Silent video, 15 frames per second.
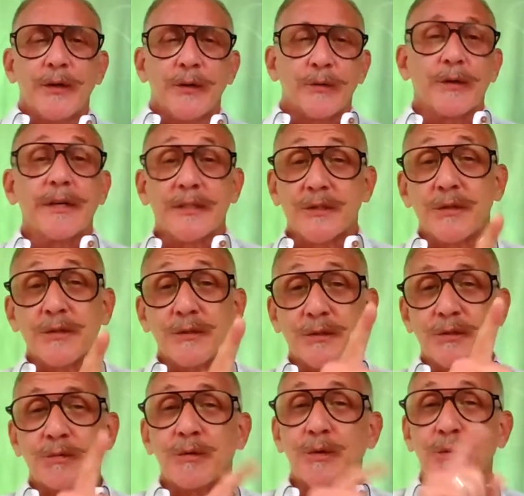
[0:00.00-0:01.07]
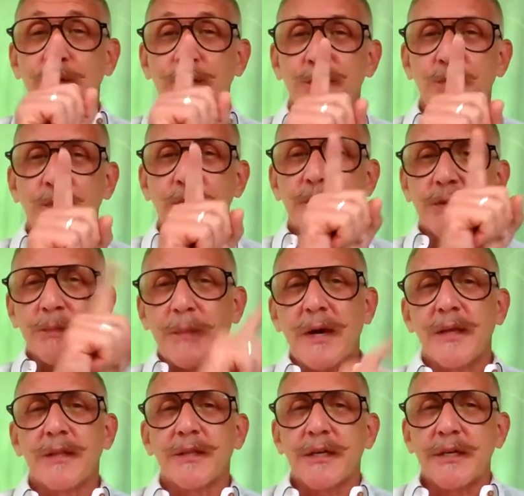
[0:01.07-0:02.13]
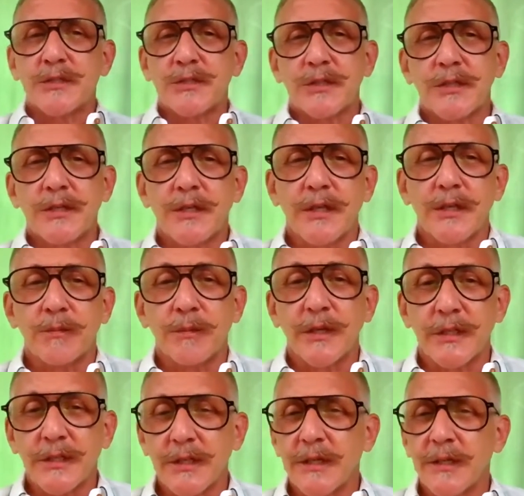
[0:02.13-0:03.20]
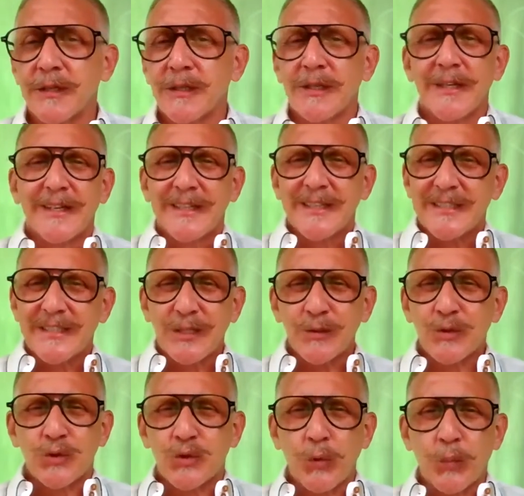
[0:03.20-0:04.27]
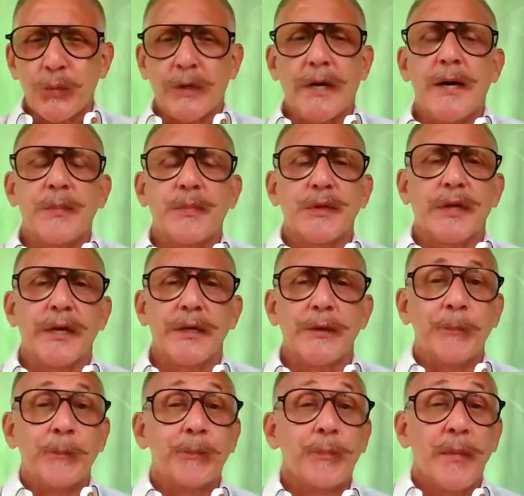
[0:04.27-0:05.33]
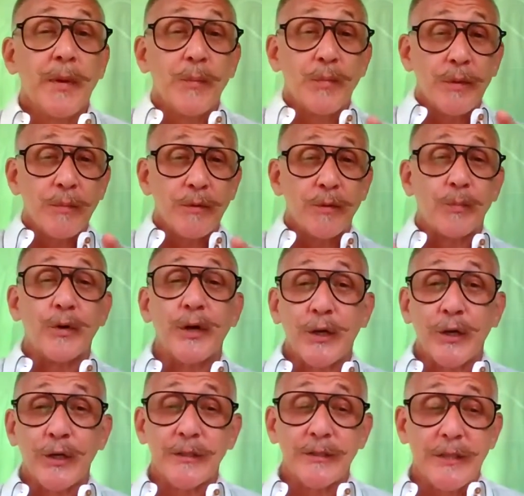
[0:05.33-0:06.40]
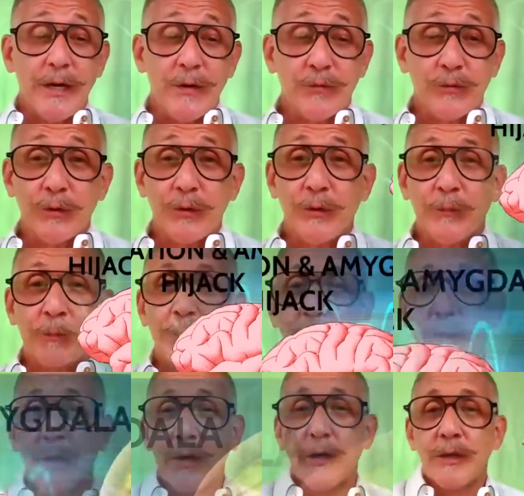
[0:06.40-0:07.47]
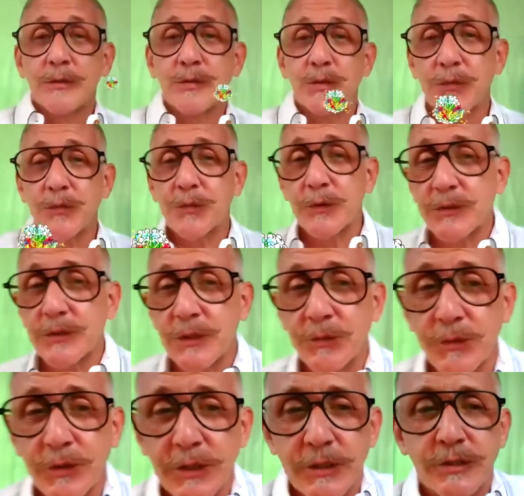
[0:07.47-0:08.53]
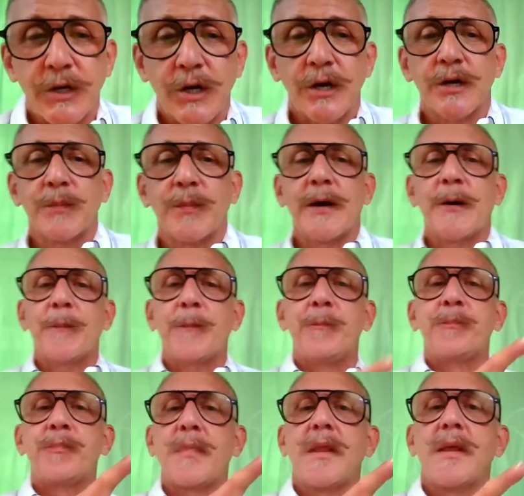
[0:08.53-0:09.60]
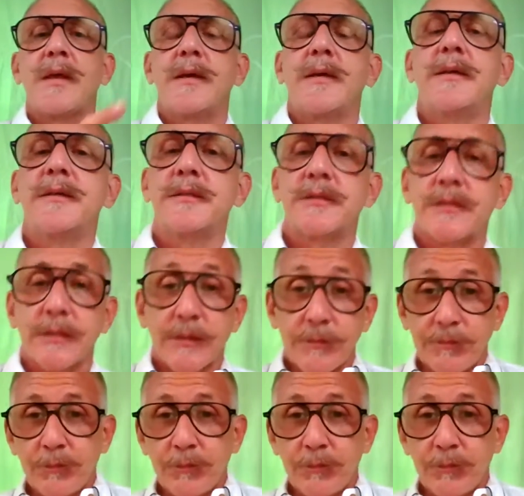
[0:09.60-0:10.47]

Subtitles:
well, actually, it's 3 words, but the myelination and the amygdala, it sounds super complicated, but I'm going to break it all down for you. So, the first thing we're going to talk about is